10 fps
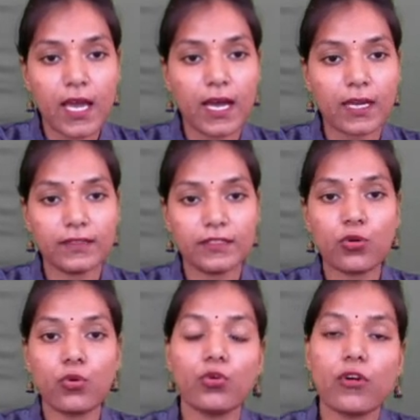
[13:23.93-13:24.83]
And the
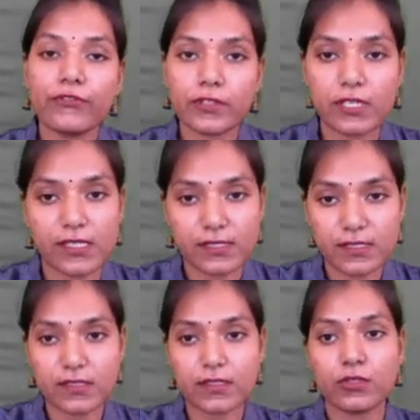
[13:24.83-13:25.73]
core of
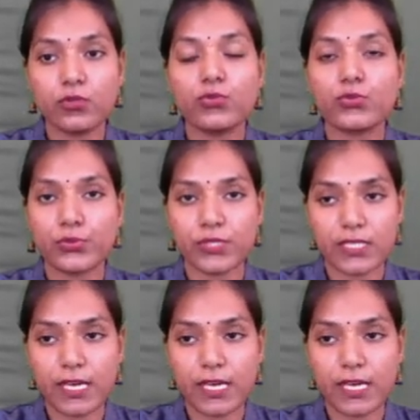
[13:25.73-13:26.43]
transistor includes switching